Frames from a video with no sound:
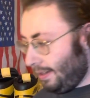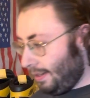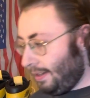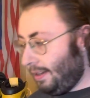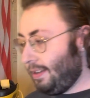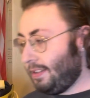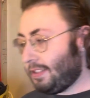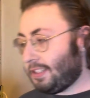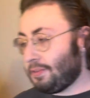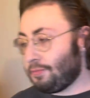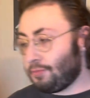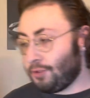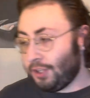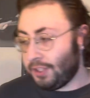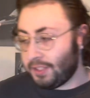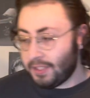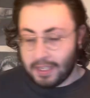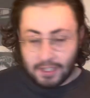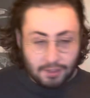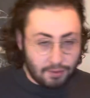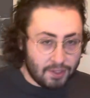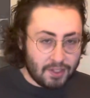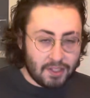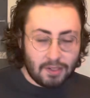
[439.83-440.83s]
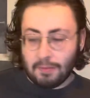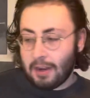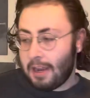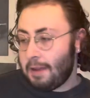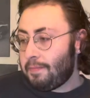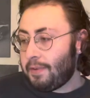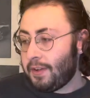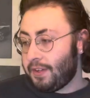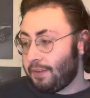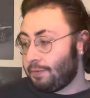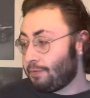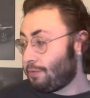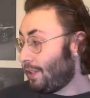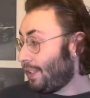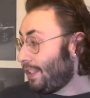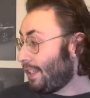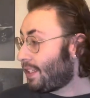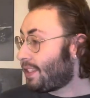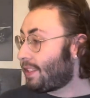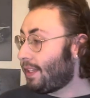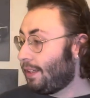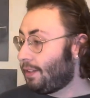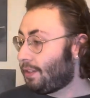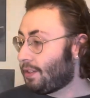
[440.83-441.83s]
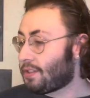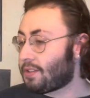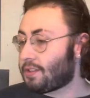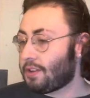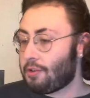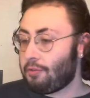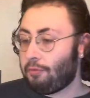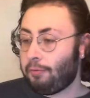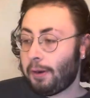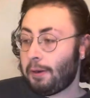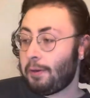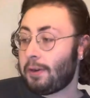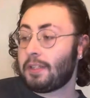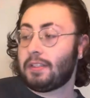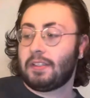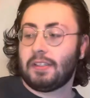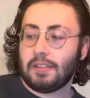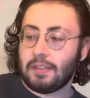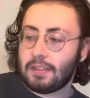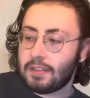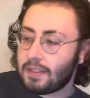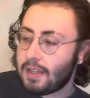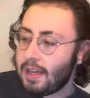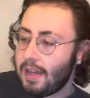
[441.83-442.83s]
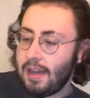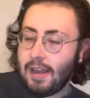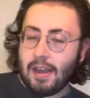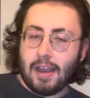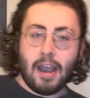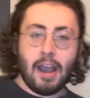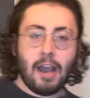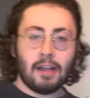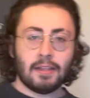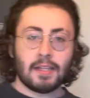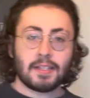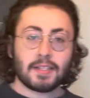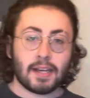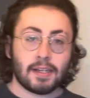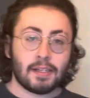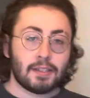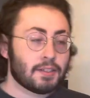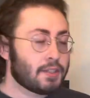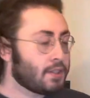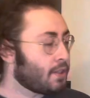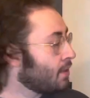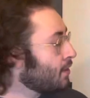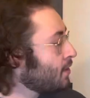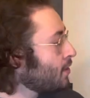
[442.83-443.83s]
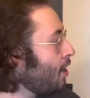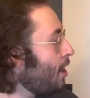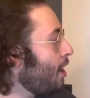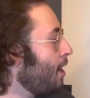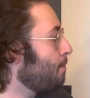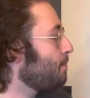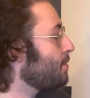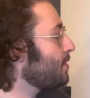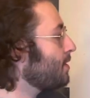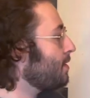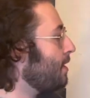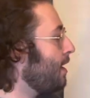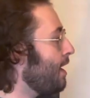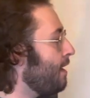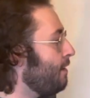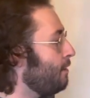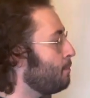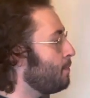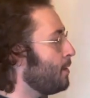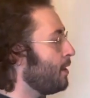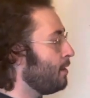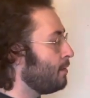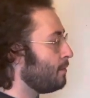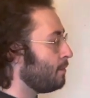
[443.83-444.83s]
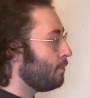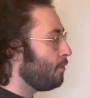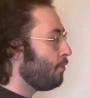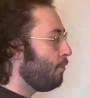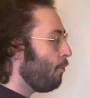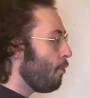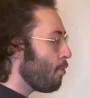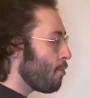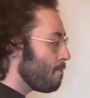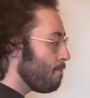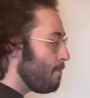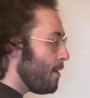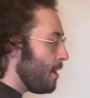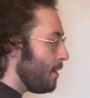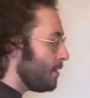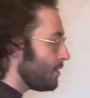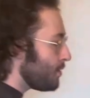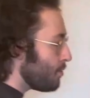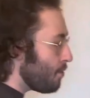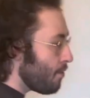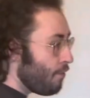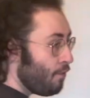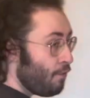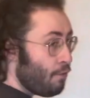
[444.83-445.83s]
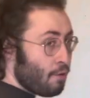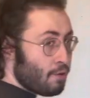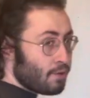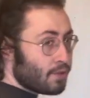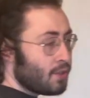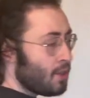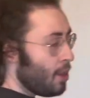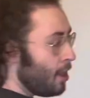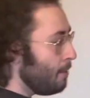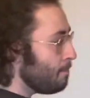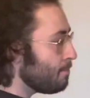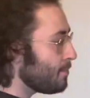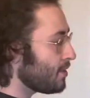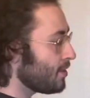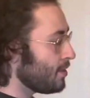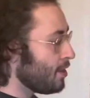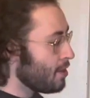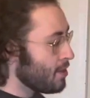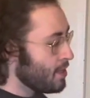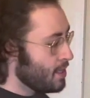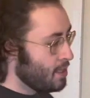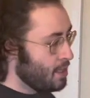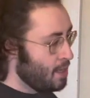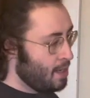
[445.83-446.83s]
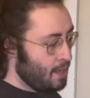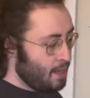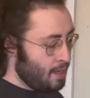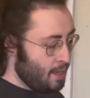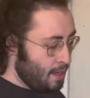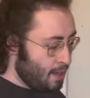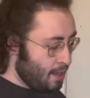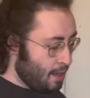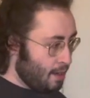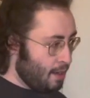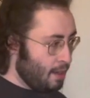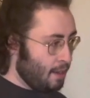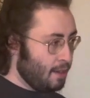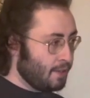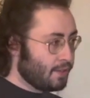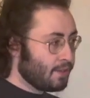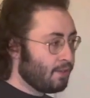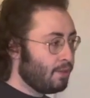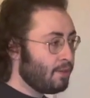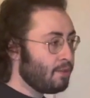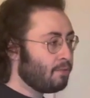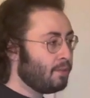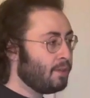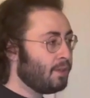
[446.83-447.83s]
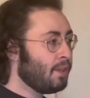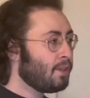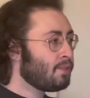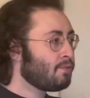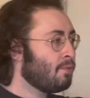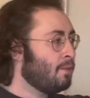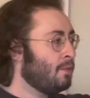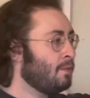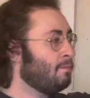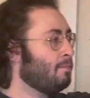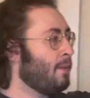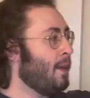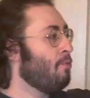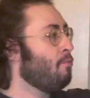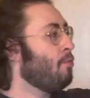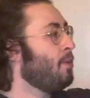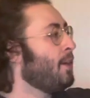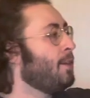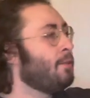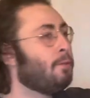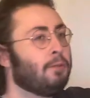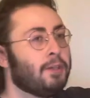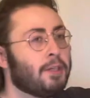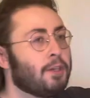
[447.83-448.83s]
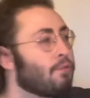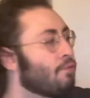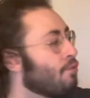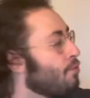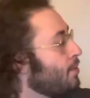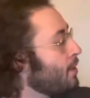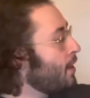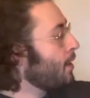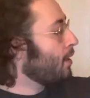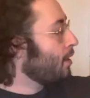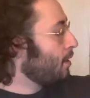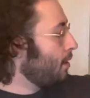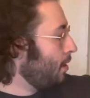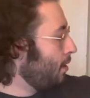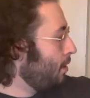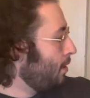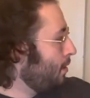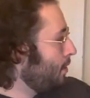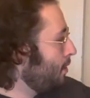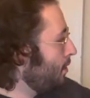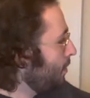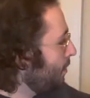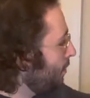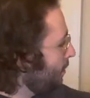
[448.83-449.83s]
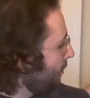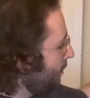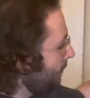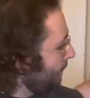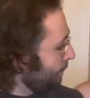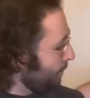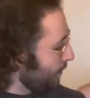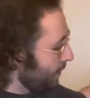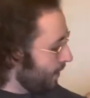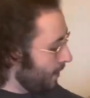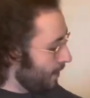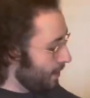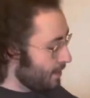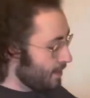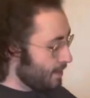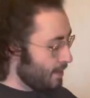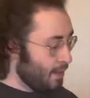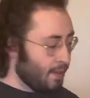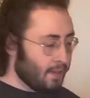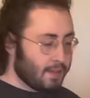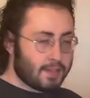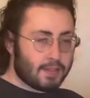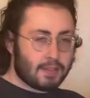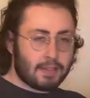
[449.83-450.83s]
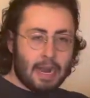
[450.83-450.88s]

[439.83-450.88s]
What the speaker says: Some really nice ones in my opinion. Really excited to start wearing these. And let's get into the tops. I have about four tops, sorry. Starting with this one, my one and only crew neck. It's this